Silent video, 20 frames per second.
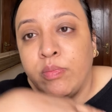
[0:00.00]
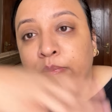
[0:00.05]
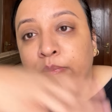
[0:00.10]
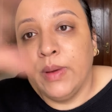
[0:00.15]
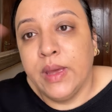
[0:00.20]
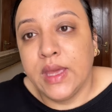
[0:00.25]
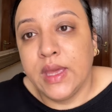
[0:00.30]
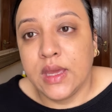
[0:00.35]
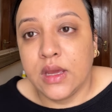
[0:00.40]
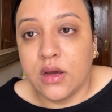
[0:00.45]

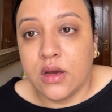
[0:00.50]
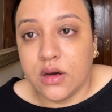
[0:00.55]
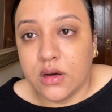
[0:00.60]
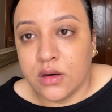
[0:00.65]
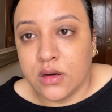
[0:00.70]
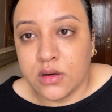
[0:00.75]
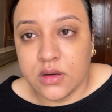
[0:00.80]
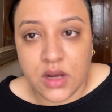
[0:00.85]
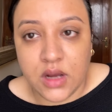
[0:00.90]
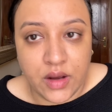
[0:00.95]
big
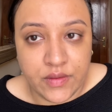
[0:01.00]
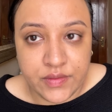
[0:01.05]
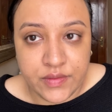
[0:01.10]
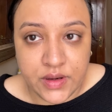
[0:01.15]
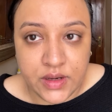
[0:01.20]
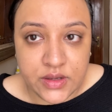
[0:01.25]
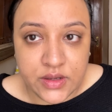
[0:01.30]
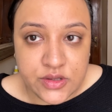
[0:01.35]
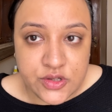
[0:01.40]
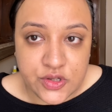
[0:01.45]

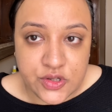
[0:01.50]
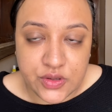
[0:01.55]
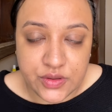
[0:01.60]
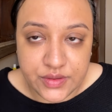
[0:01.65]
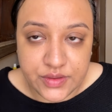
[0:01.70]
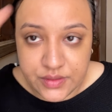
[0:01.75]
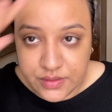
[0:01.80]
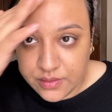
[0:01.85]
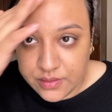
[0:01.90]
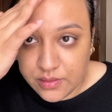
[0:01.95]
coverage
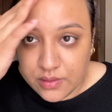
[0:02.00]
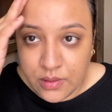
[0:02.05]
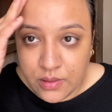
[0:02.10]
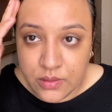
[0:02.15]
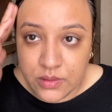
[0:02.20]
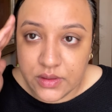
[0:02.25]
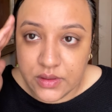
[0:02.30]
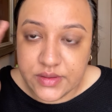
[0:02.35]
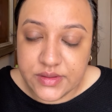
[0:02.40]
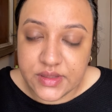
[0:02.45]

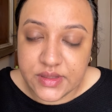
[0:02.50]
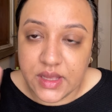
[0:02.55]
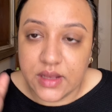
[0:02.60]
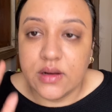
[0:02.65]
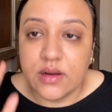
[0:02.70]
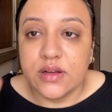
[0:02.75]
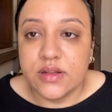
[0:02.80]
on the skin.